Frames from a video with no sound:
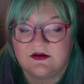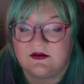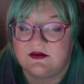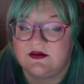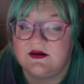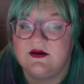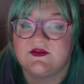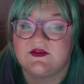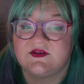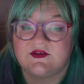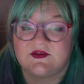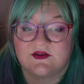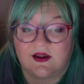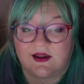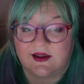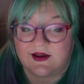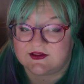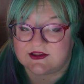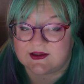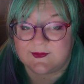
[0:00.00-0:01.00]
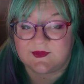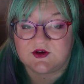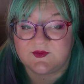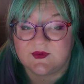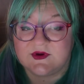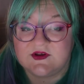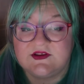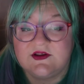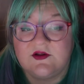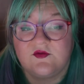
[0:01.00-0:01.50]
"Yes, I examined
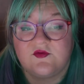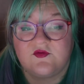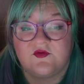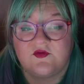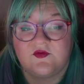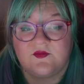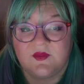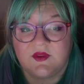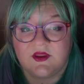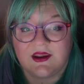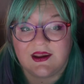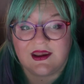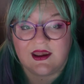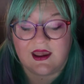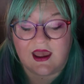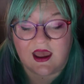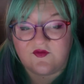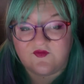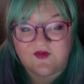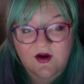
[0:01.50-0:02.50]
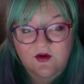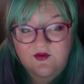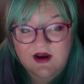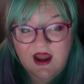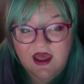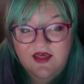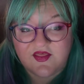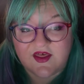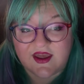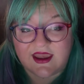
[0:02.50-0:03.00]
myself." "And found
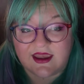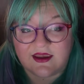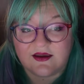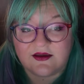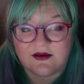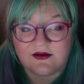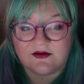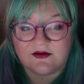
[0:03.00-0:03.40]
nothing?"